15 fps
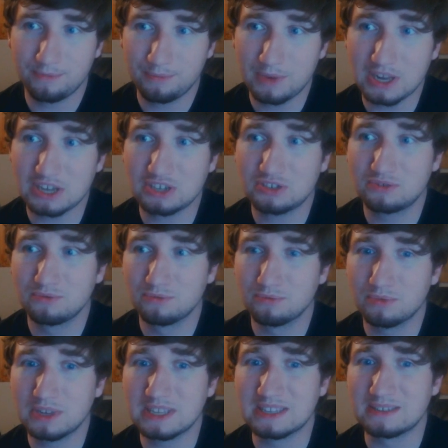which
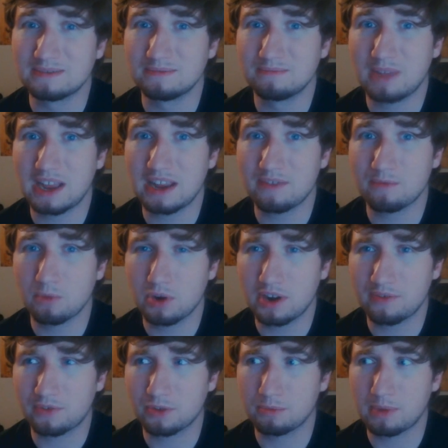was made even more
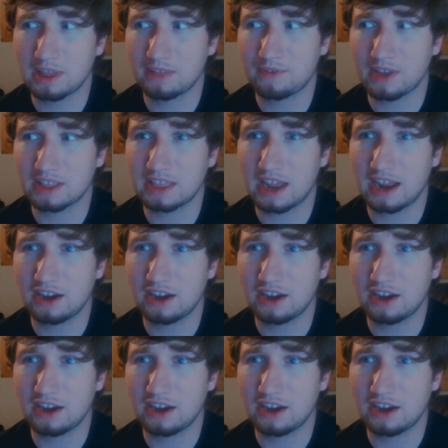difficult by the fact that